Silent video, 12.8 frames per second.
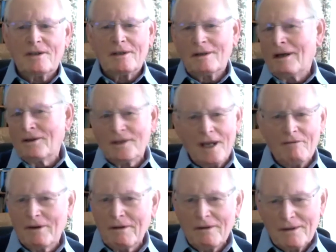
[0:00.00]
They can't
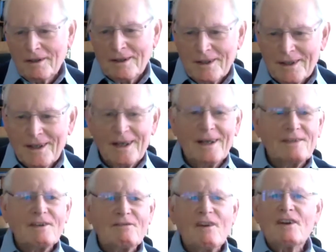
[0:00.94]
ever,
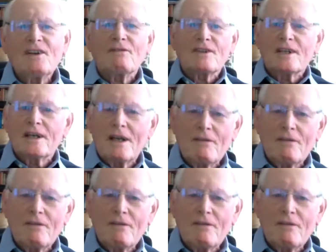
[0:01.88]
it's very difficult to see